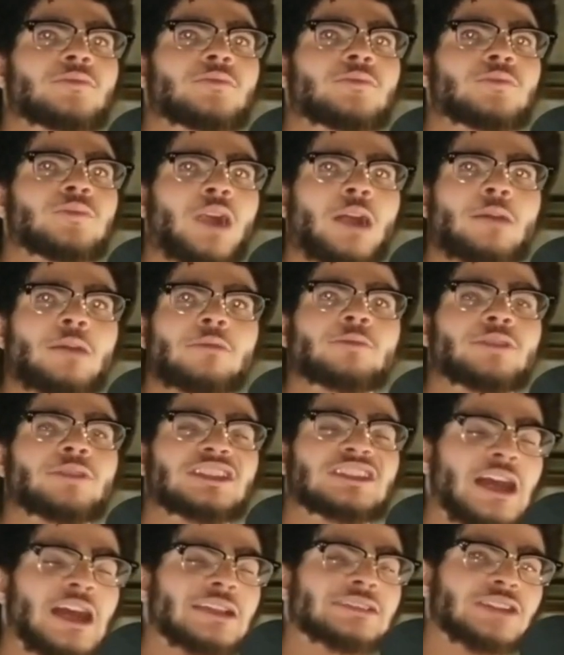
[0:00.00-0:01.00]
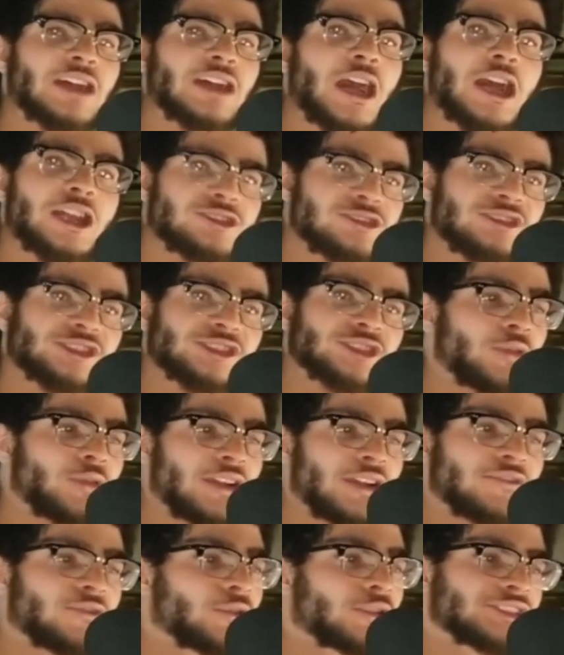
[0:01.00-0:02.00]
probably not conscious
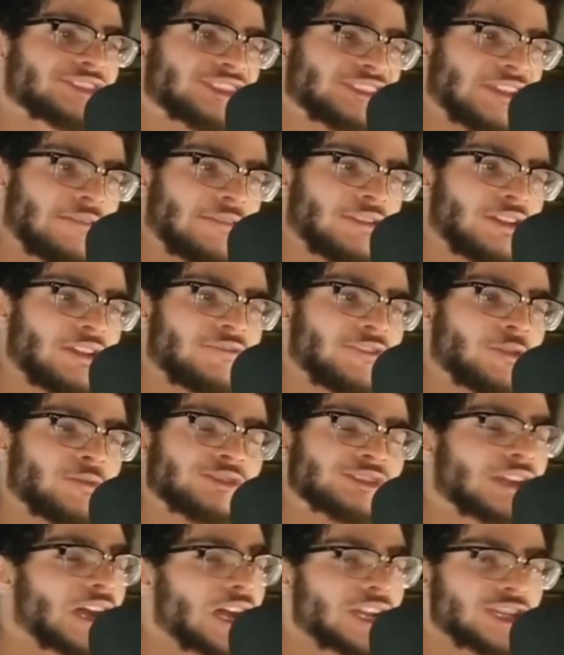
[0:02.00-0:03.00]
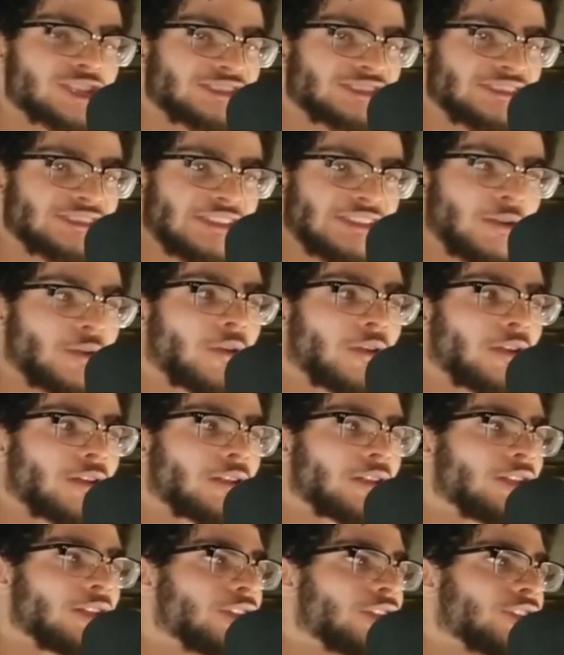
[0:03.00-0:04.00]
24/7 if he was conscious at
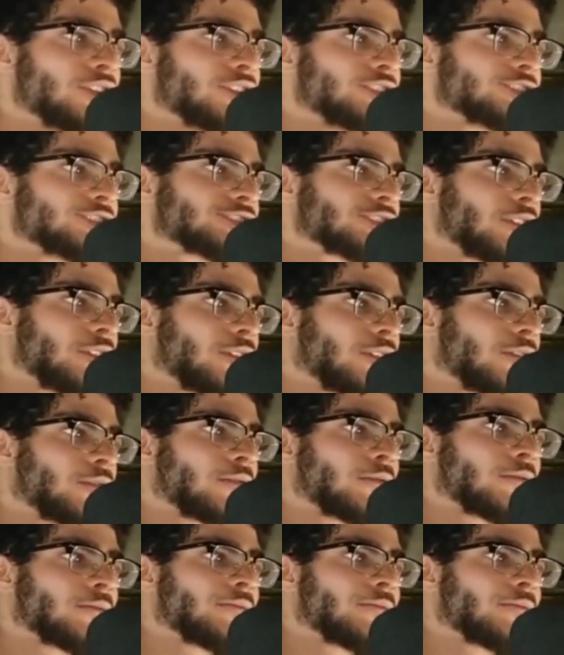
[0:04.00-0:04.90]
all. So,